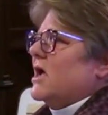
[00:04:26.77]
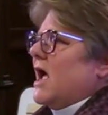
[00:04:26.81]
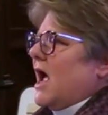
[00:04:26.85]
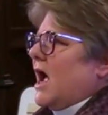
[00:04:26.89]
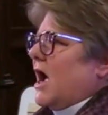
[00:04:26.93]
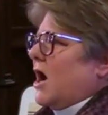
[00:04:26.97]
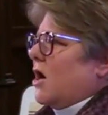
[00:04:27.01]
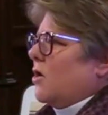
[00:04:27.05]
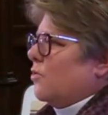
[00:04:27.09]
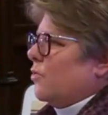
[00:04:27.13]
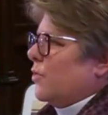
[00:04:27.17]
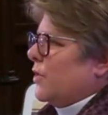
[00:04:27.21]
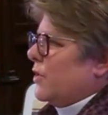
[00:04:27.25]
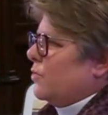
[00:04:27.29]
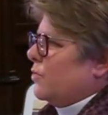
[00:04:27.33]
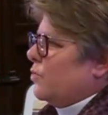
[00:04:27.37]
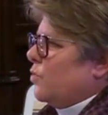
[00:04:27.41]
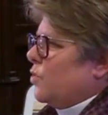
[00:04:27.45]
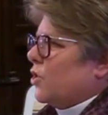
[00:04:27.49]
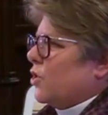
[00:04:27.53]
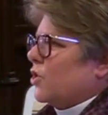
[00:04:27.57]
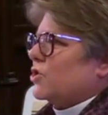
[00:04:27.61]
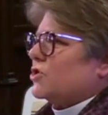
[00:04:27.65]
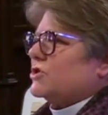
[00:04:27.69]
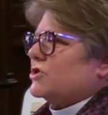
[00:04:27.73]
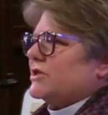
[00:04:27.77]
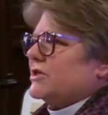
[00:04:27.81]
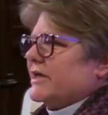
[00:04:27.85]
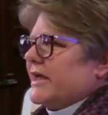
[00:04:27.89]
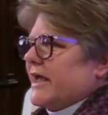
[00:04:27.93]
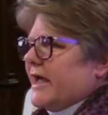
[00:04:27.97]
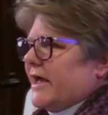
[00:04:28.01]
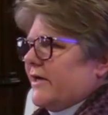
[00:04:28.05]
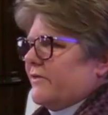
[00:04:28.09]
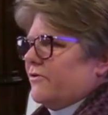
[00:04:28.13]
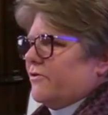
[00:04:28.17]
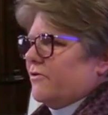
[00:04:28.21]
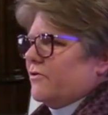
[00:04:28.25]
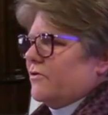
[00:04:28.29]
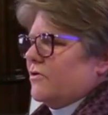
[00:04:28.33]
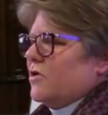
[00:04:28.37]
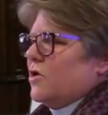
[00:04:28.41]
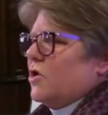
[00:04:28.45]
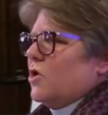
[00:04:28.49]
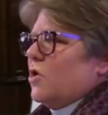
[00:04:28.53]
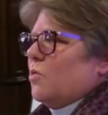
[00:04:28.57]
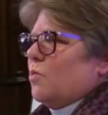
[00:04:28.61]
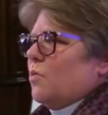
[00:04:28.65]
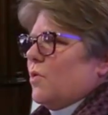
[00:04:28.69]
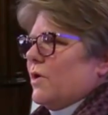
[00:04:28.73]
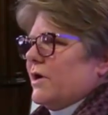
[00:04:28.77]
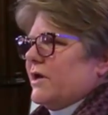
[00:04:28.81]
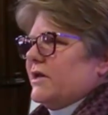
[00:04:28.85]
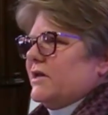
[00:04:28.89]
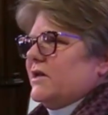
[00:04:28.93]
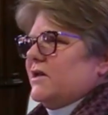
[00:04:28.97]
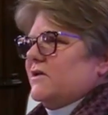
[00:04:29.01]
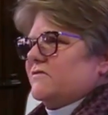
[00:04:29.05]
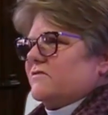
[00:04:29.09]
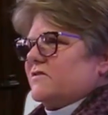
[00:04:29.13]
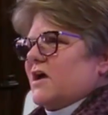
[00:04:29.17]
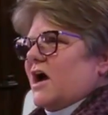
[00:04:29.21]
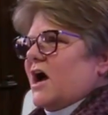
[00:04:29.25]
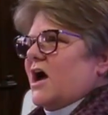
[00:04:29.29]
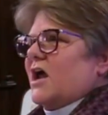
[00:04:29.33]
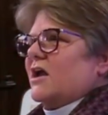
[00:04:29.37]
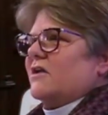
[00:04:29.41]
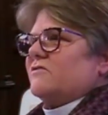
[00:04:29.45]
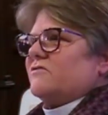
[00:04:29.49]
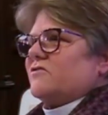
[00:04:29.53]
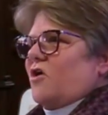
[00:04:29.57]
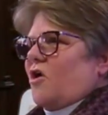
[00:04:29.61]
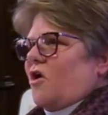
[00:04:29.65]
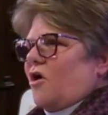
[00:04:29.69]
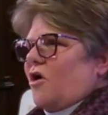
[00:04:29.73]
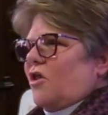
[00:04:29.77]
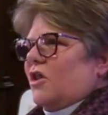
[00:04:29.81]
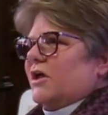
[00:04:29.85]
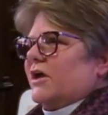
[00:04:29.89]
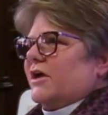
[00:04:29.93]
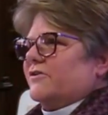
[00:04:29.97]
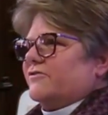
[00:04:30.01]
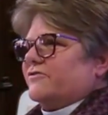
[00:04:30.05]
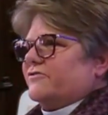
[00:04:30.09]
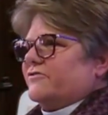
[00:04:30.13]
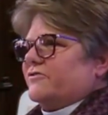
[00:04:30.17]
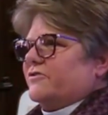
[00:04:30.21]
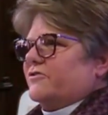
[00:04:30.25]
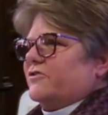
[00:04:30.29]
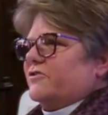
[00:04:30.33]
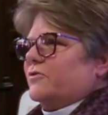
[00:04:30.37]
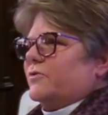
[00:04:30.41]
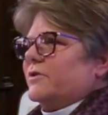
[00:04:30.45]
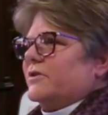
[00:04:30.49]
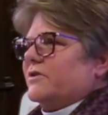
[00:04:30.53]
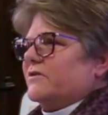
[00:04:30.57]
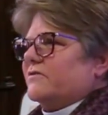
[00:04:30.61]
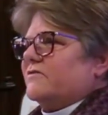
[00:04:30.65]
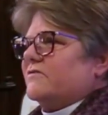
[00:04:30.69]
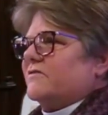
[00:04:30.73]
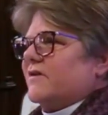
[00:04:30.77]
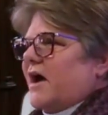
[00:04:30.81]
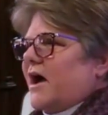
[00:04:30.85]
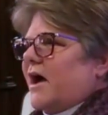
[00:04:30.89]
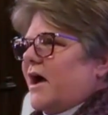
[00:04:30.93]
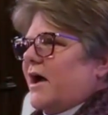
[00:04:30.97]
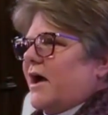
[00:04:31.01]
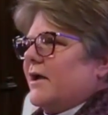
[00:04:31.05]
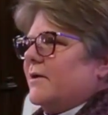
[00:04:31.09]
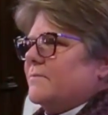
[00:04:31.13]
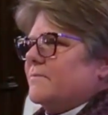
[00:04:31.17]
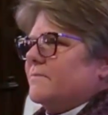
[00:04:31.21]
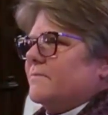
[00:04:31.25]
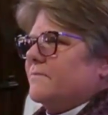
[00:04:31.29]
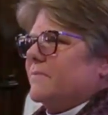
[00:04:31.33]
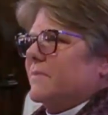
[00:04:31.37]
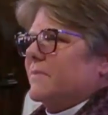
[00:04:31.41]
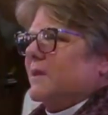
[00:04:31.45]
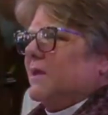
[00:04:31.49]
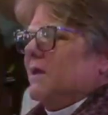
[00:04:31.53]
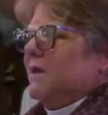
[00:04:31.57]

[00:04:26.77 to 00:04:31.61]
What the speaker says: how we work together, what it is God is calling us to do in this time.